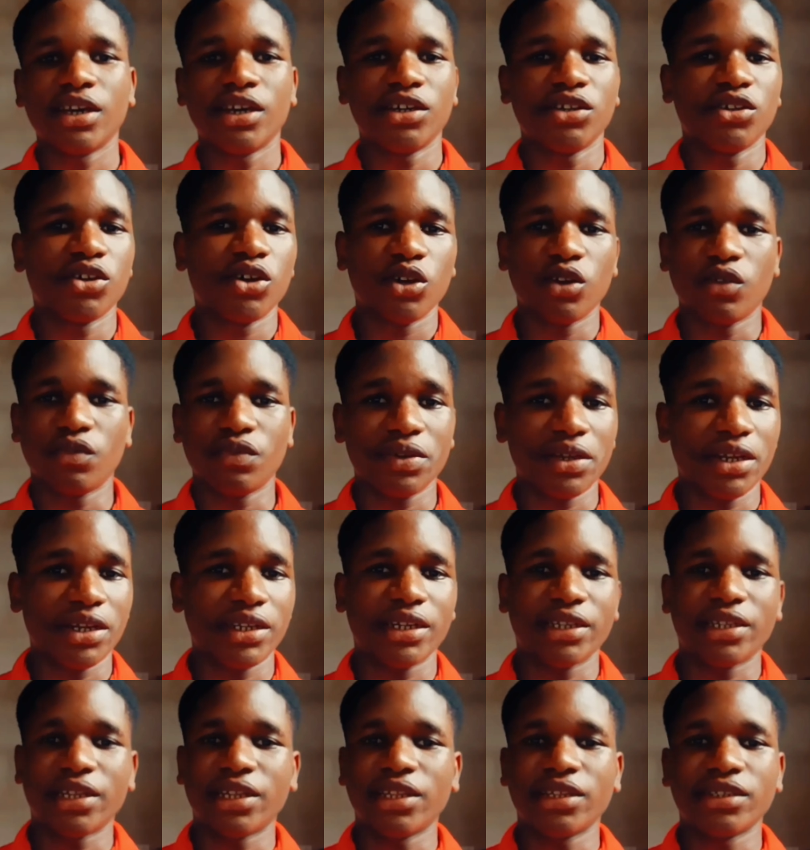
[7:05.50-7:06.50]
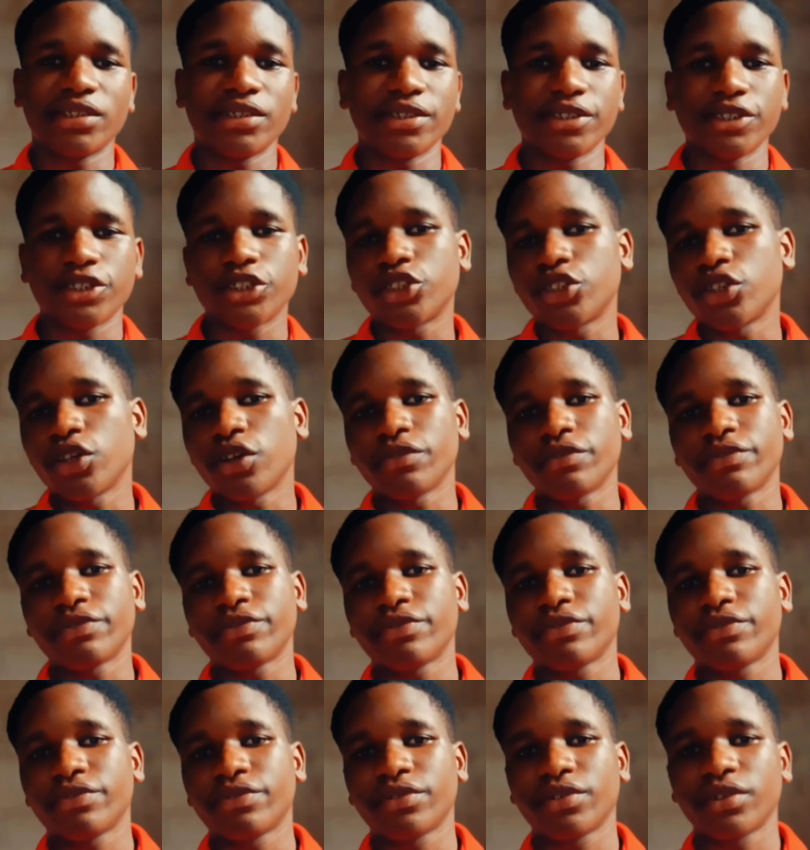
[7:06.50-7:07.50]
and all of that analytics stuff.
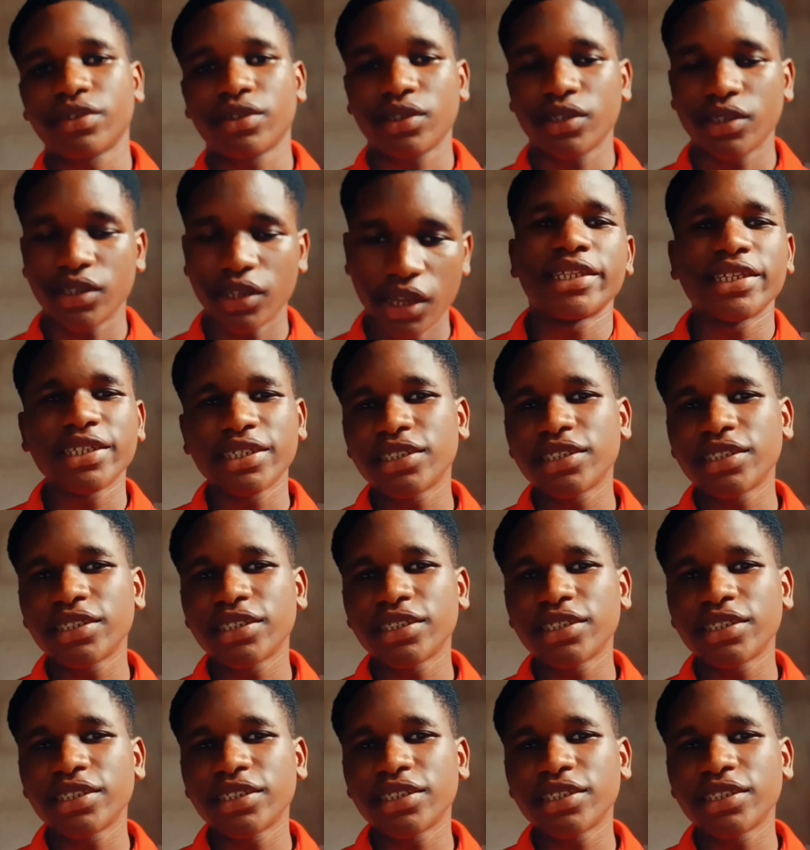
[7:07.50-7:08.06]
I